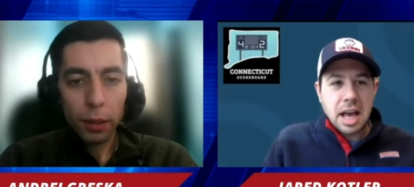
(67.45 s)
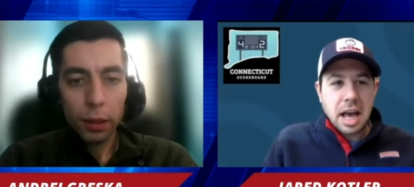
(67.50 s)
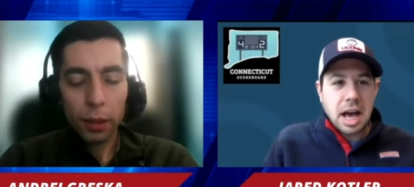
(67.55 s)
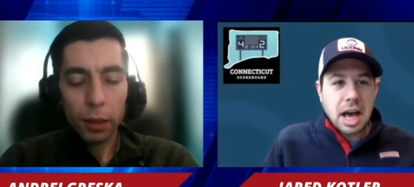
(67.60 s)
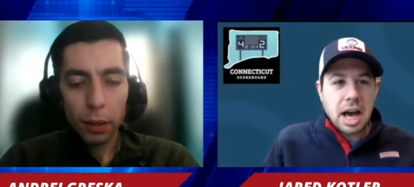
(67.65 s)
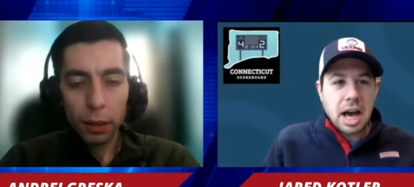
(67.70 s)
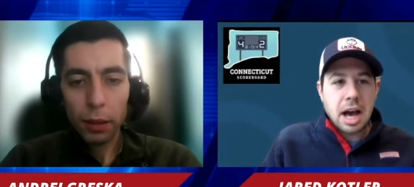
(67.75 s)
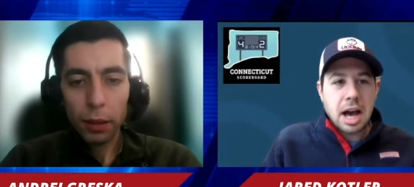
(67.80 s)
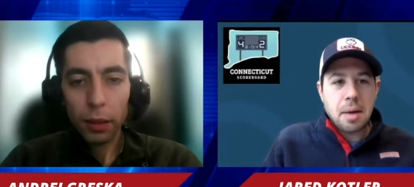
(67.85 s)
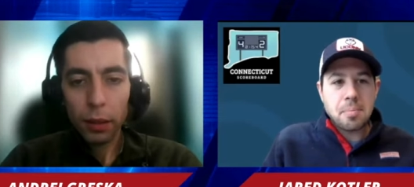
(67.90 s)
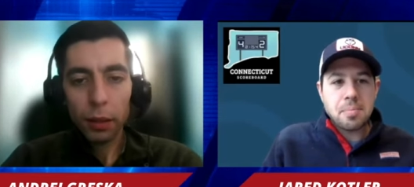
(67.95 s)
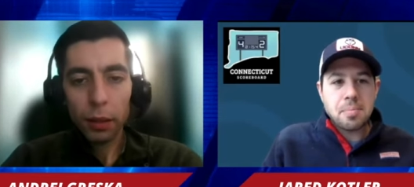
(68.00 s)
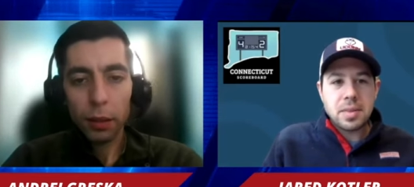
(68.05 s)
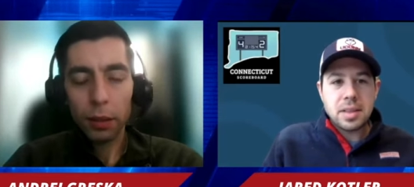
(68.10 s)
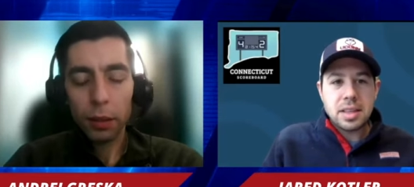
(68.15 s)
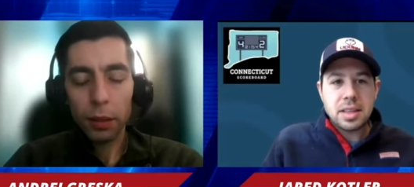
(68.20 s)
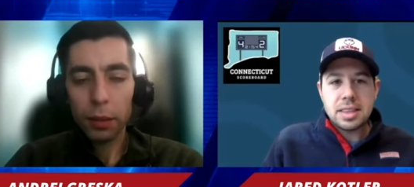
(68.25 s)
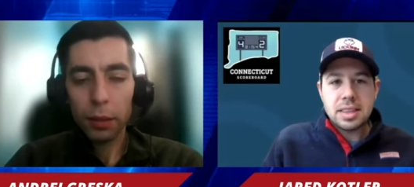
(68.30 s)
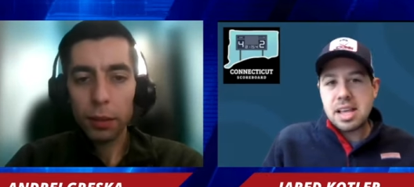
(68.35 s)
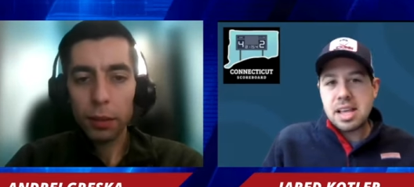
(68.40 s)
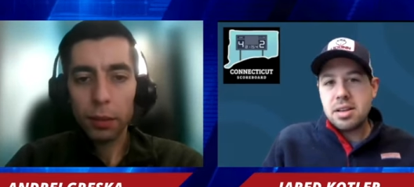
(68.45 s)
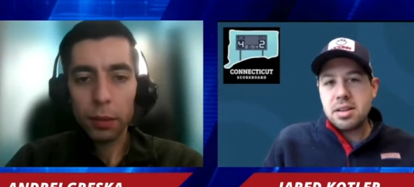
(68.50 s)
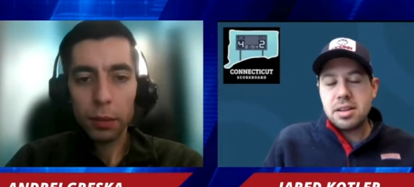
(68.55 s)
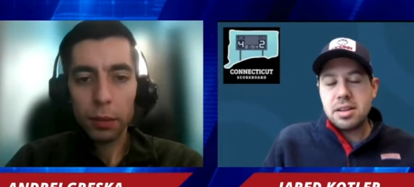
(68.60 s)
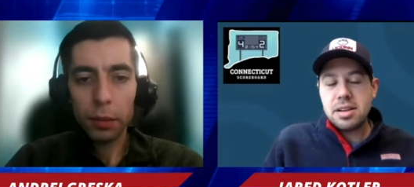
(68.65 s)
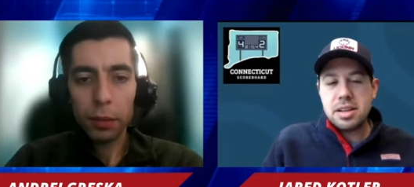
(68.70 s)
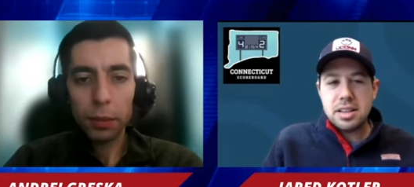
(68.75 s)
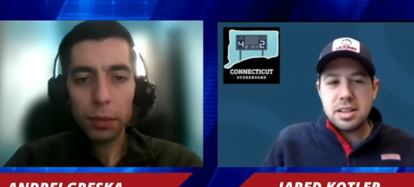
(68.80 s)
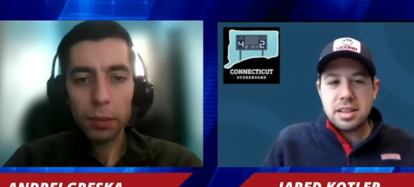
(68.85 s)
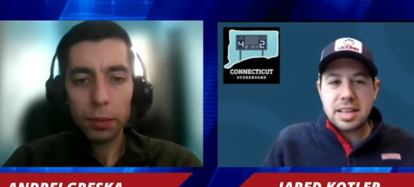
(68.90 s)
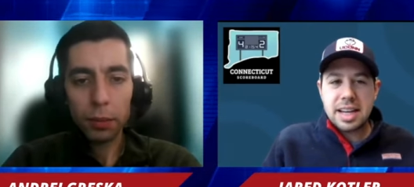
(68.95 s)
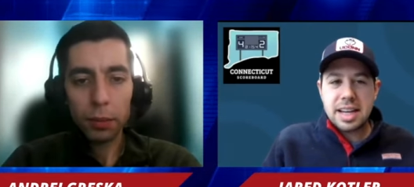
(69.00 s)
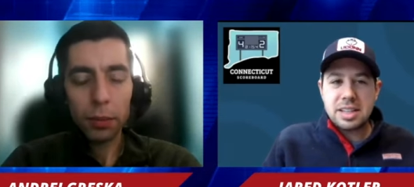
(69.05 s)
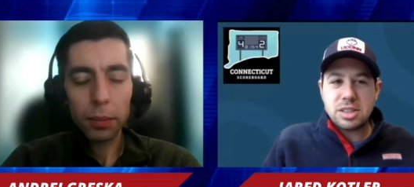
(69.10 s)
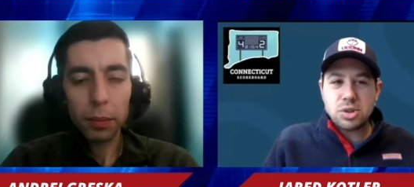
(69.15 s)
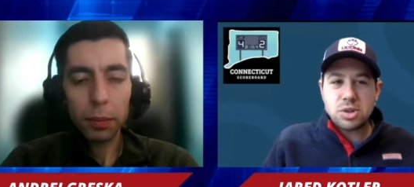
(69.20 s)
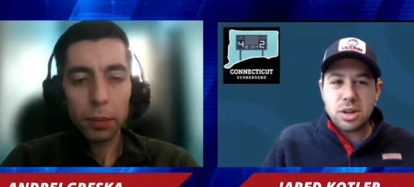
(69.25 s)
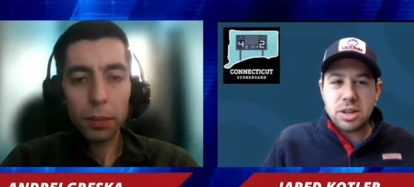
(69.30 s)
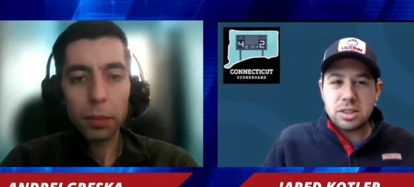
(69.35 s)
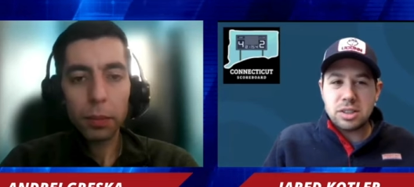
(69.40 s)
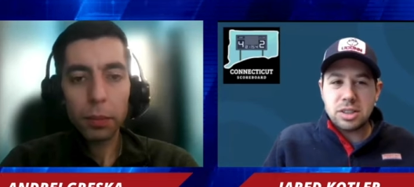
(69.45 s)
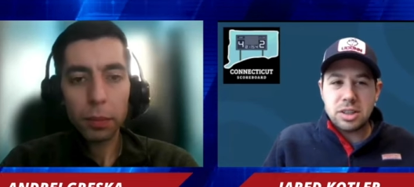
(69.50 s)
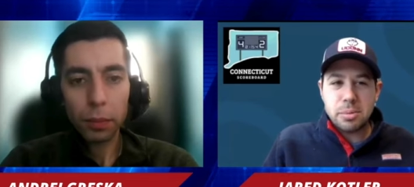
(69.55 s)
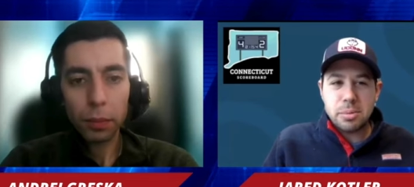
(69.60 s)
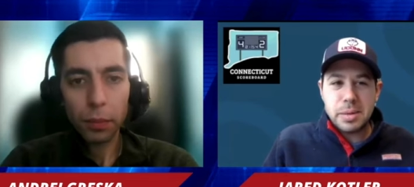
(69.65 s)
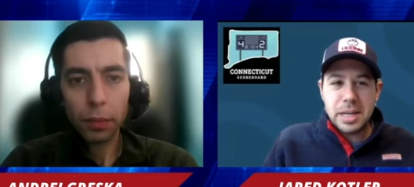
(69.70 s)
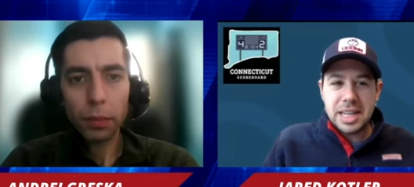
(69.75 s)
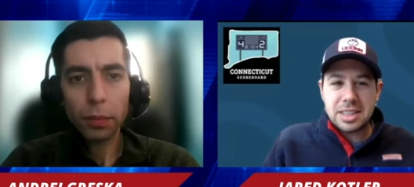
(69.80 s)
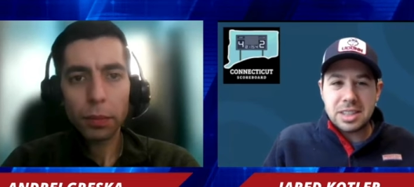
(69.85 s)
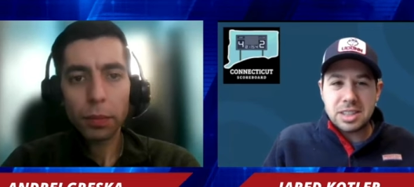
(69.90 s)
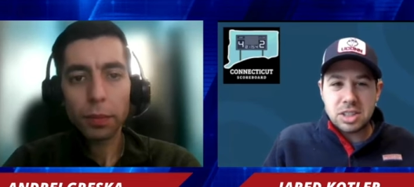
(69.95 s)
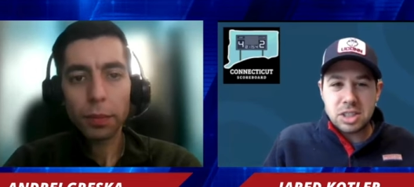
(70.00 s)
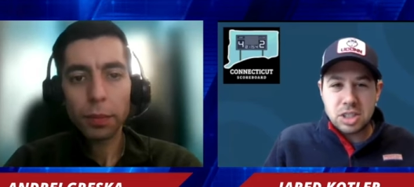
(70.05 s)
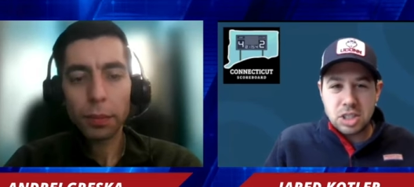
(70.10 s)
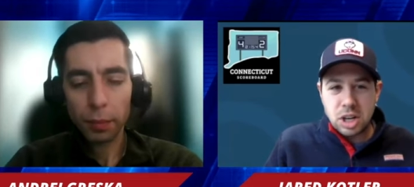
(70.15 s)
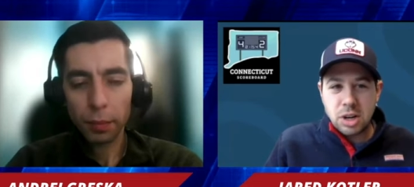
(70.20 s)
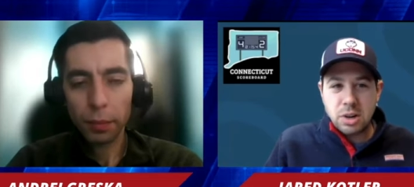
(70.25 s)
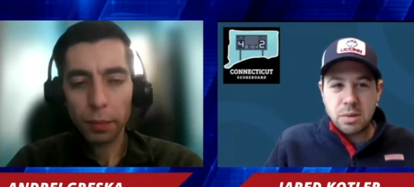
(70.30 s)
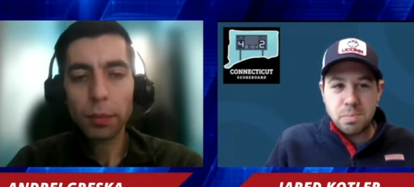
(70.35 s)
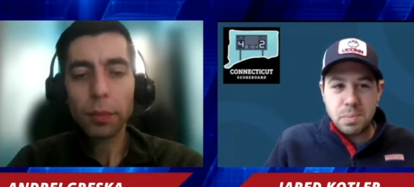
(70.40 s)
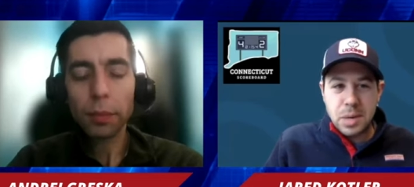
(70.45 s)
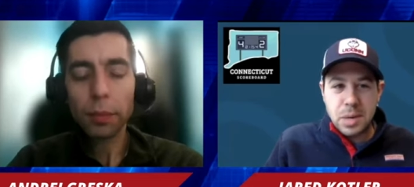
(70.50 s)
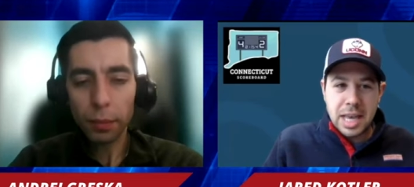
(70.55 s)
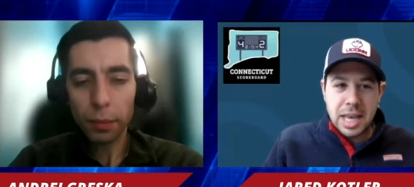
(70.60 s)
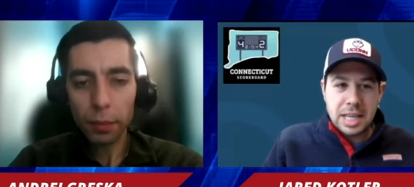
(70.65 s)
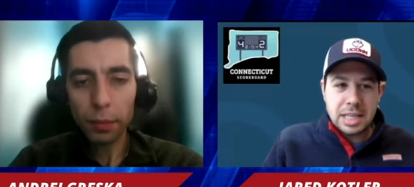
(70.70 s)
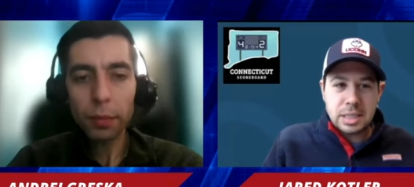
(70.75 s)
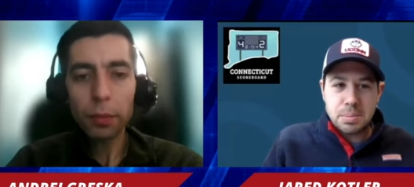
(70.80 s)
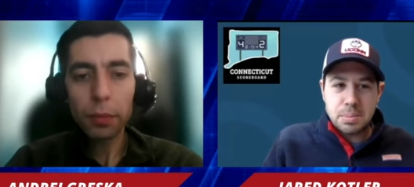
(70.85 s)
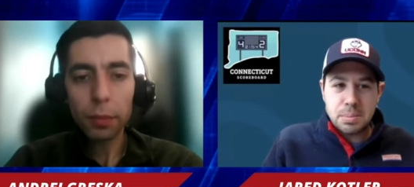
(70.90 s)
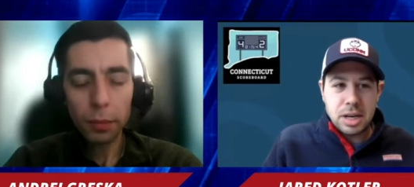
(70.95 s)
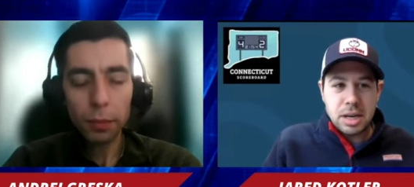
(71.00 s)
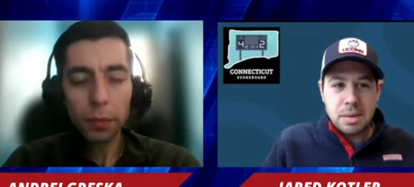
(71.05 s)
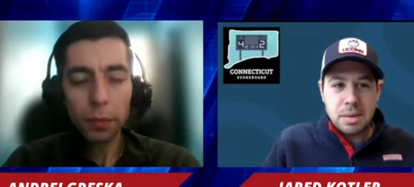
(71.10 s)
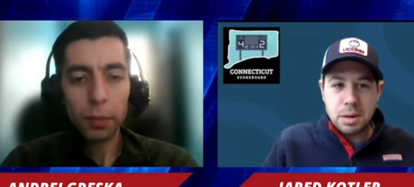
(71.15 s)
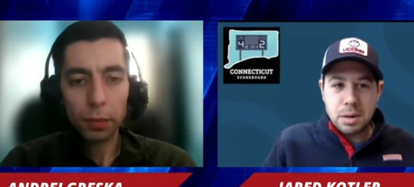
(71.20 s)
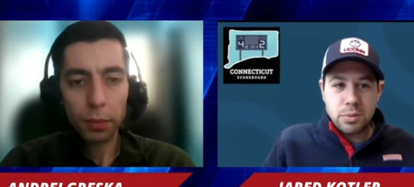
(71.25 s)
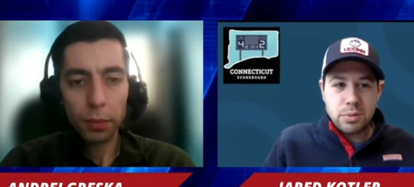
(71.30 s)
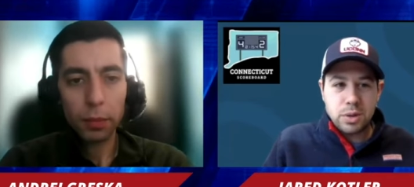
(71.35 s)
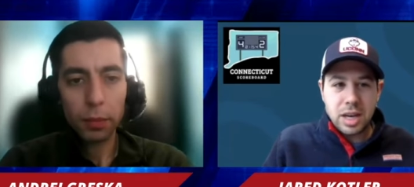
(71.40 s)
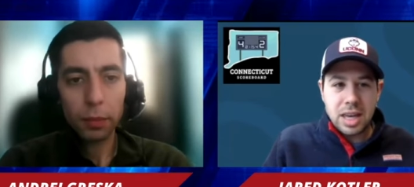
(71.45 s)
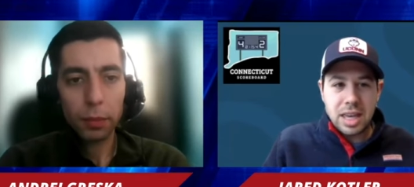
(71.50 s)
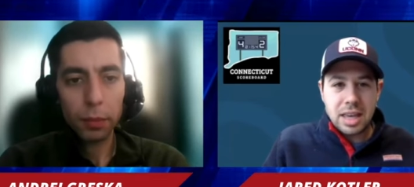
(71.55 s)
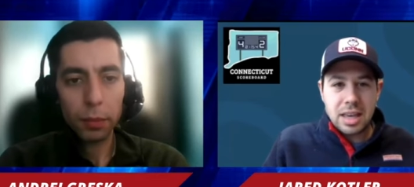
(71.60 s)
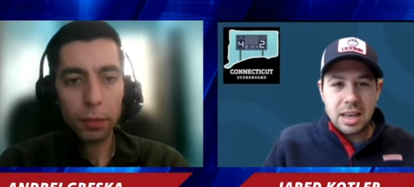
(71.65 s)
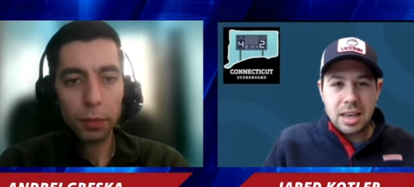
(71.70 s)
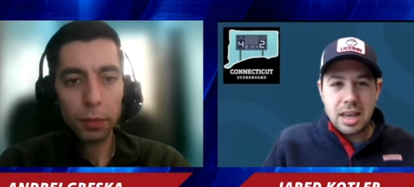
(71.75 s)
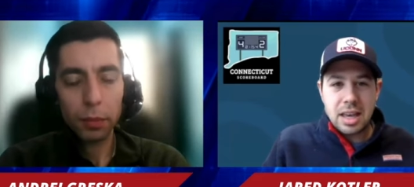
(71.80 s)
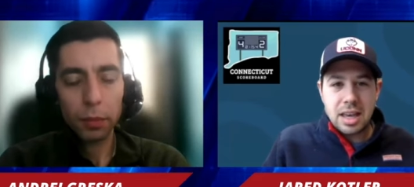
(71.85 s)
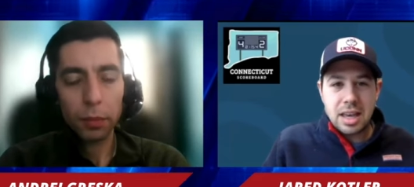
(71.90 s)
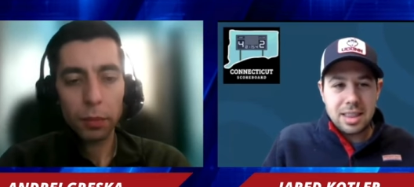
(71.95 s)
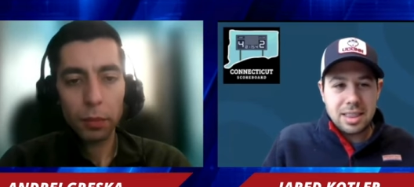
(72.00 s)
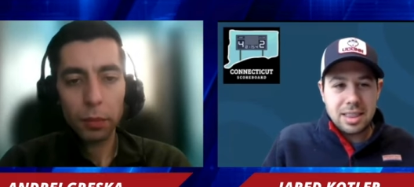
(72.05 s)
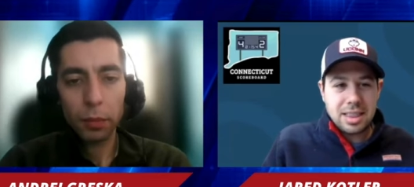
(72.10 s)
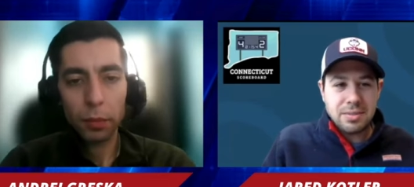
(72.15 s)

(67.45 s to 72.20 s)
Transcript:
Speaker 1: Um, then kind of struggled a little bit at the start of Big East play, but of late it,